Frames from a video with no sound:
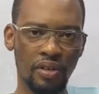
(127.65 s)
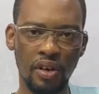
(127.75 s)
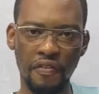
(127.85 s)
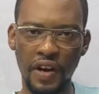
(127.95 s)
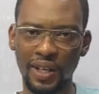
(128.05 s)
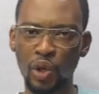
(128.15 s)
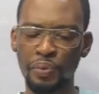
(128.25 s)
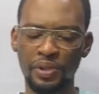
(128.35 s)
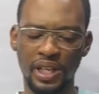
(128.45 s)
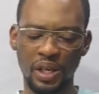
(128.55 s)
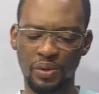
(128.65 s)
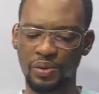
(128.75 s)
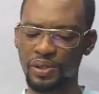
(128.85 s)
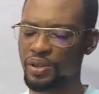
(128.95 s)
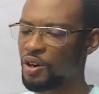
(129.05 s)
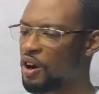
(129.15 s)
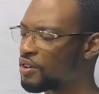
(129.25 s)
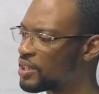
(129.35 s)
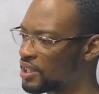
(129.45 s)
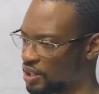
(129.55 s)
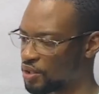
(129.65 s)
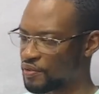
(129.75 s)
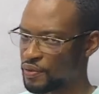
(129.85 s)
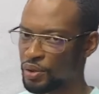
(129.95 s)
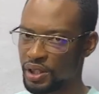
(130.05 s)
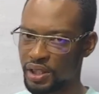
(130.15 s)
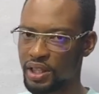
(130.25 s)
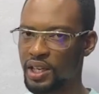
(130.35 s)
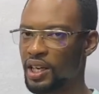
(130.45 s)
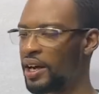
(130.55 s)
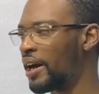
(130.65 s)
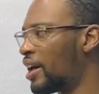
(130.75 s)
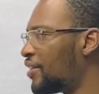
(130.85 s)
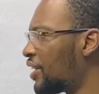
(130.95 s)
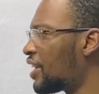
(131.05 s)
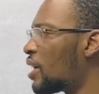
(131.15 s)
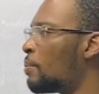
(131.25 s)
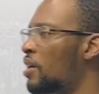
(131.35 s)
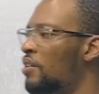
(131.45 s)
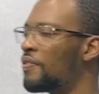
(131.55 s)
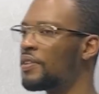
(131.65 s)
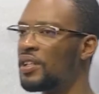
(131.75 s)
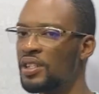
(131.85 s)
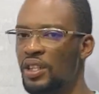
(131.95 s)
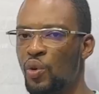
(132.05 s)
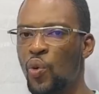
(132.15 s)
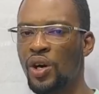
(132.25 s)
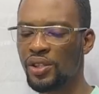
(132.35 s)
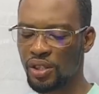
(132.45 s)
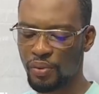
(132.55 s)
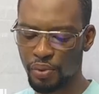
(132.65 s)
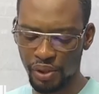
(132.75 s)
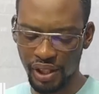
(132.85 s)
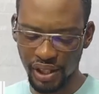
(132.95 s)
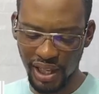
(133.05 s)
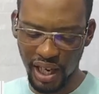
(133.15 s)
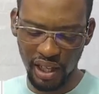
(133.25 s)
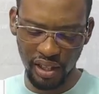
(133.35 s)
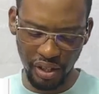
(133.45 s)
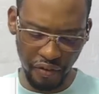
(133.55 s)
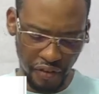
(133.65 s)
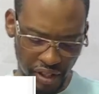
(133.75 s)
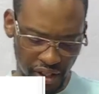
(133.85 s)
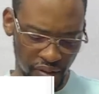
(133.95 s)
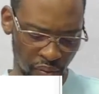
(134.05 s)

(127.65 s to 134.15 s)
For an open circuit, current is not flowing, and EMF is equals potential difference.